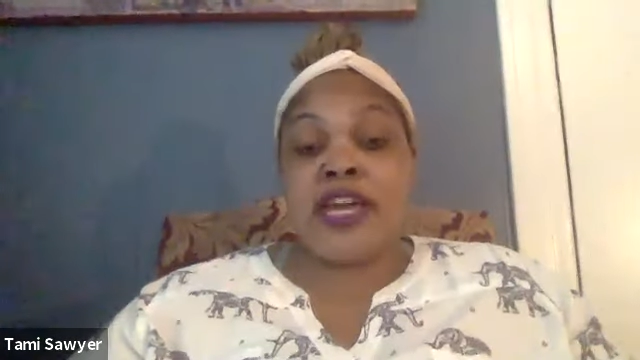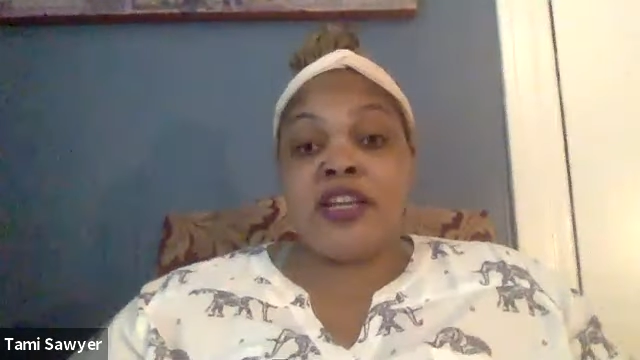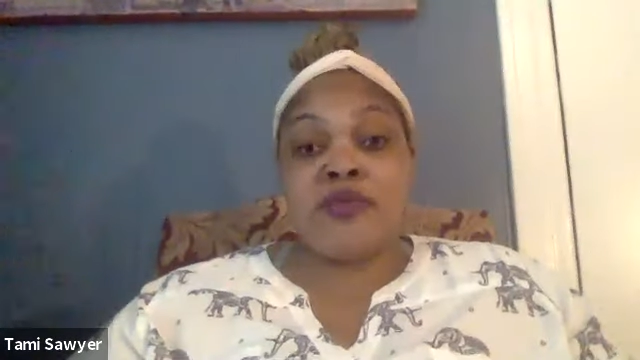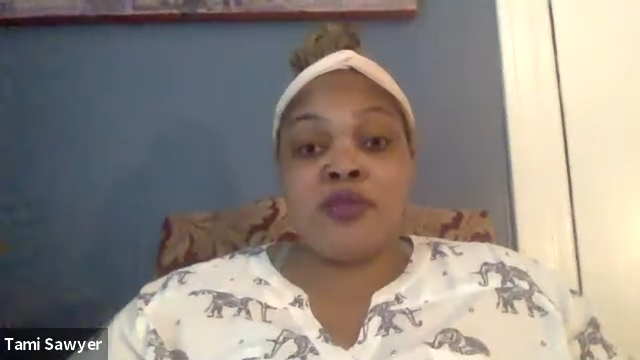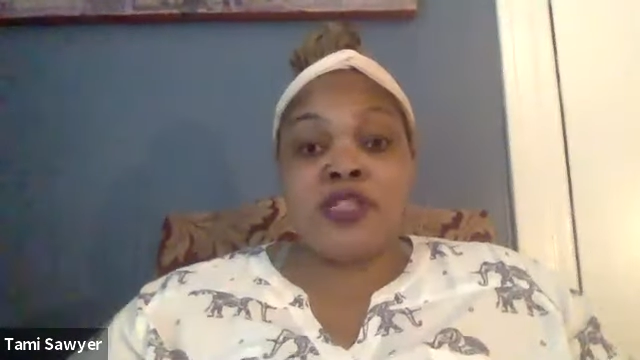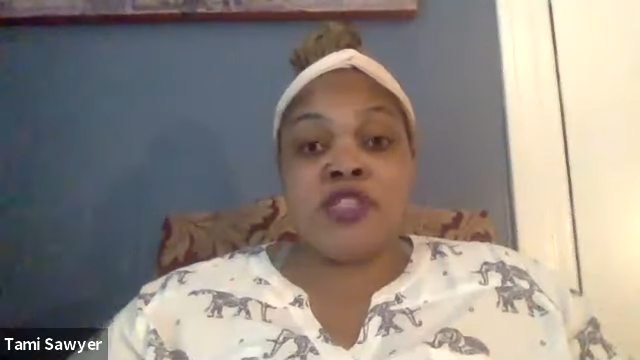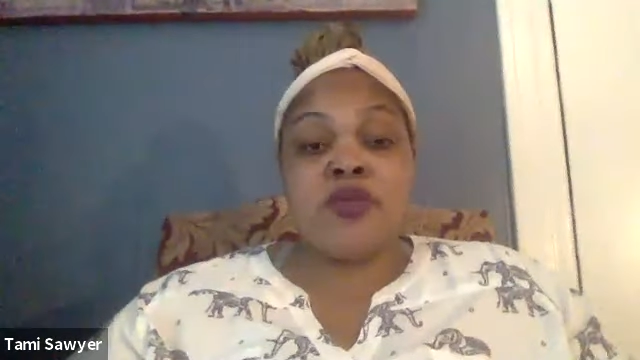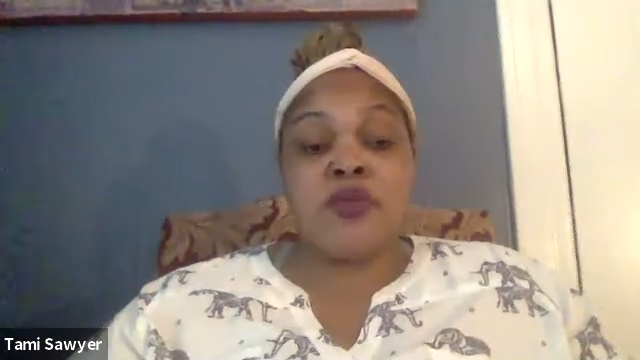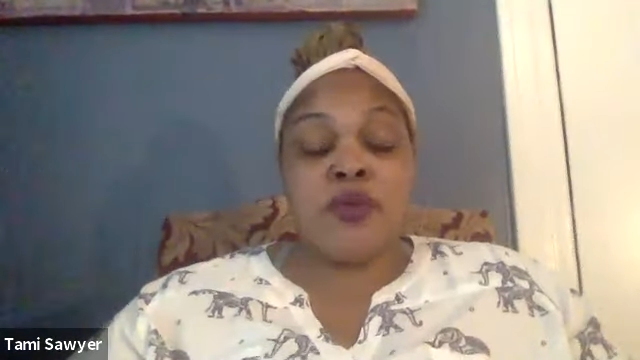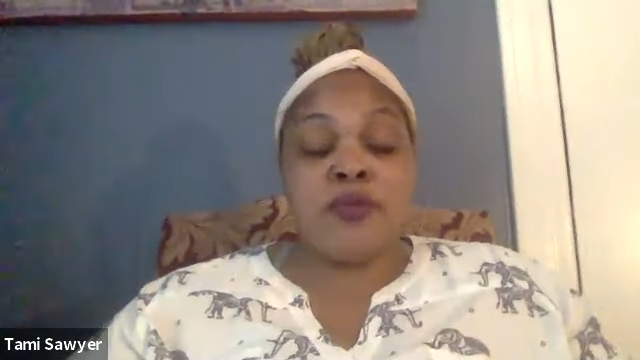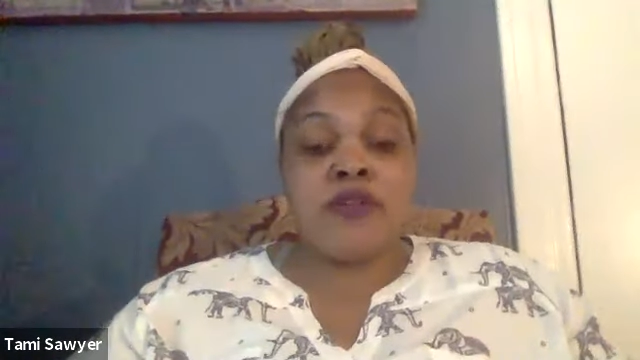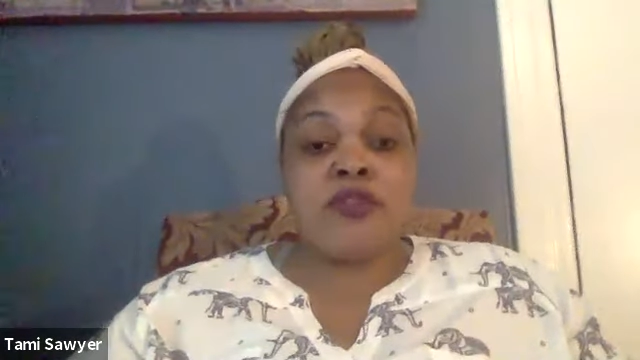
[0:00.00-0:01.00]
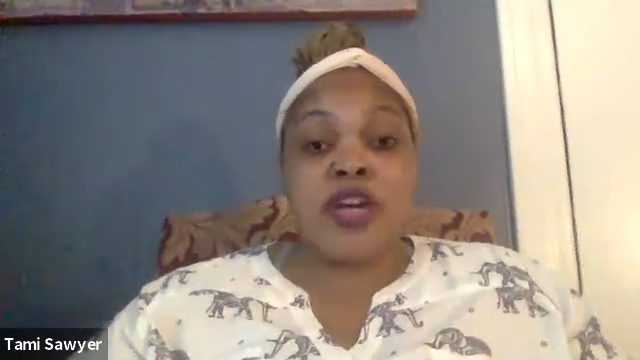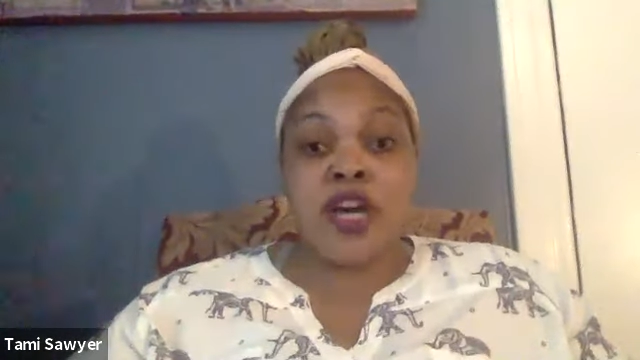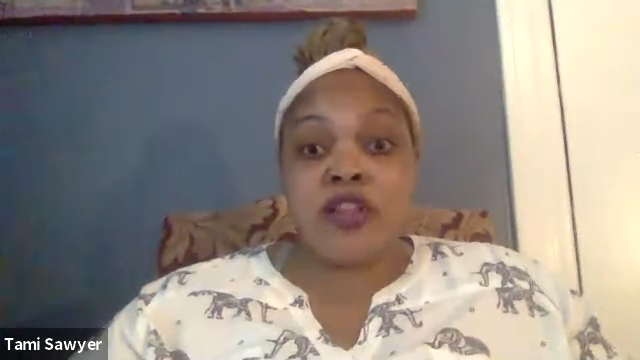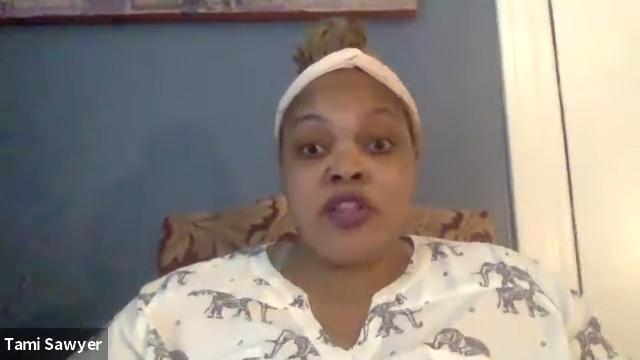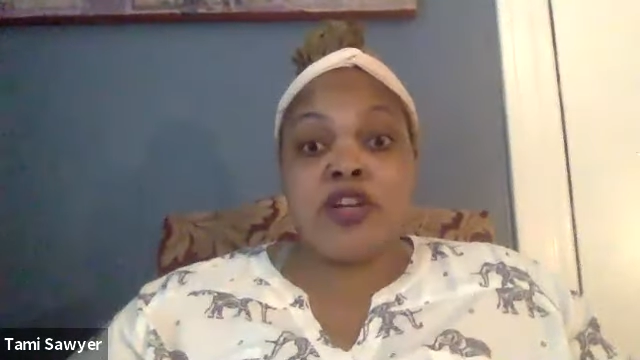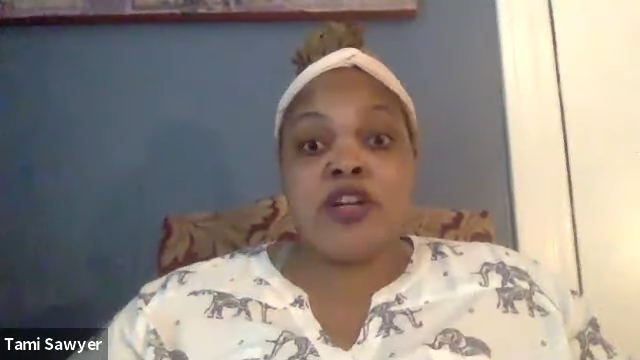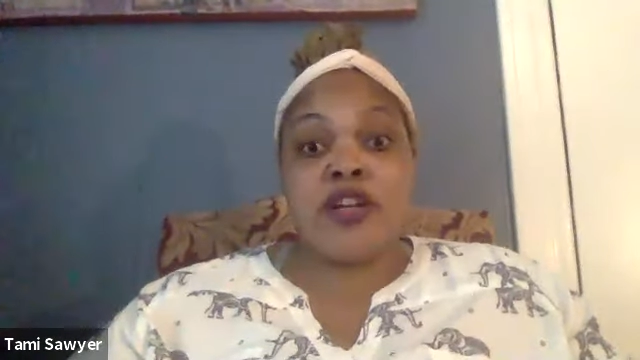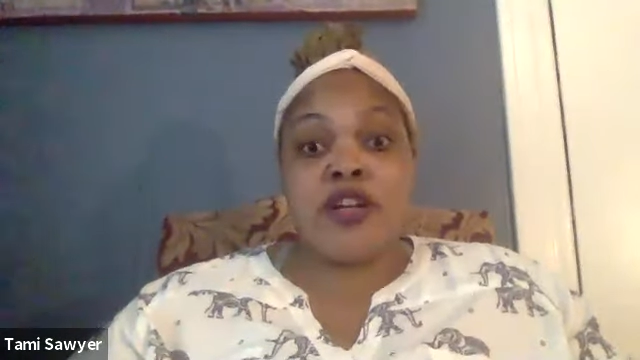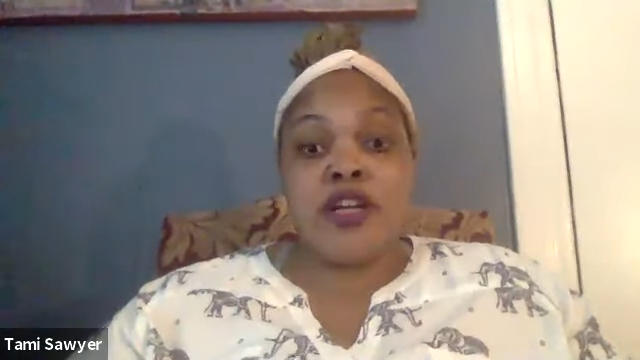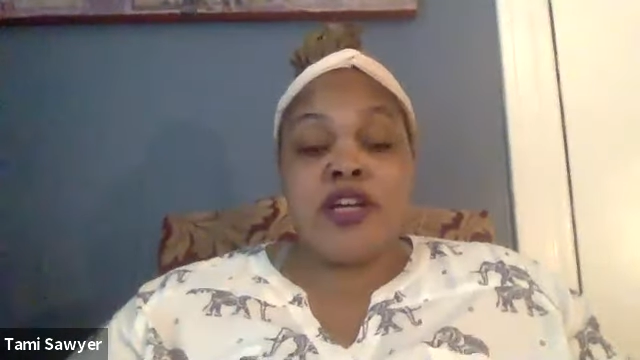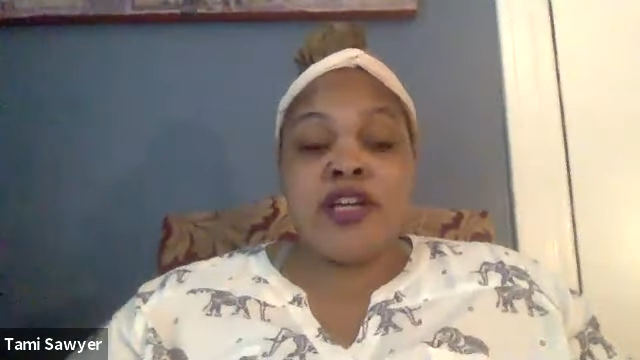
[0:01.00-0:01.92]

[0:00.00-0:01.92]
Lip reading: and especially women of color,